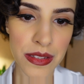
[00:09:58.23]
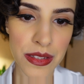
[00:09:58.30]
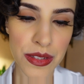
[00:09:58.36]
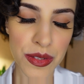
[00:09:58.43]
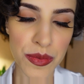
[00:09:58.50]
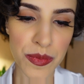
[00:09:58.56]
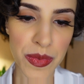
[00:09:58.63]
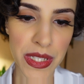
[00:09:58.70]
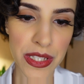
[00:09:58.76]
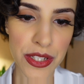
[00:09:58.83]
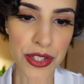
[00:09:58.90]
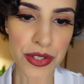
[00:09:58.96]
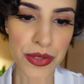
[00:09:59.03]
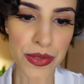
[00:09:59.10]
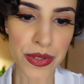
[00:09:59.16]
to make
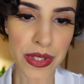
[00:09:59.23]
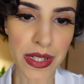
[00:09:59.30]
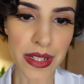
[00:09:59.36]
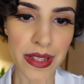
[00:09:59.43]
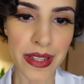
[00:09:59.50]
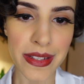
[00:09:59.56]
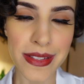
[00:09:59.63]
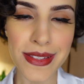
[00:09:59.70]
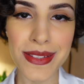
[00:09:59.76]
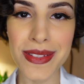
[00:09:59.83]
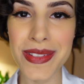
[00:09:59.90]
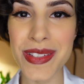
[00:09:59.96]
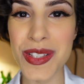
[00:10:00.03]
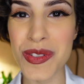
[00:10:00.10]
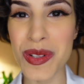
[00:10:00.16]
sure. I like
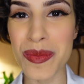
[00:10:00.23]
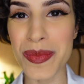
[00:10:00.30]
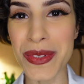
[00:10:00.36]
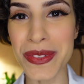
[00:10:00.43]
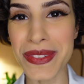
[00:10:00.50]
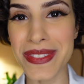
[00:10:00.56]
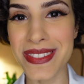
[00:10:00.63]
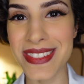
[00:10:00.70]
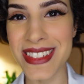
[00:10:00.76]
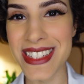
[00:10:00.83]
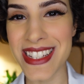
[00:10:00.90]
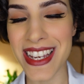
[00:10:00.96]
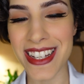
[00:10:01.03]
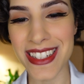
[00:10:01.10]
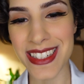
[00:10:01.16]
to triple
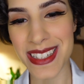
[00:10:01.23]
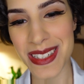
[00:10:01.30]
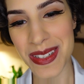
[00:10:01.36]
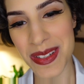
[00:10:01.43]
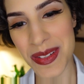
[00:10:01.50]
check.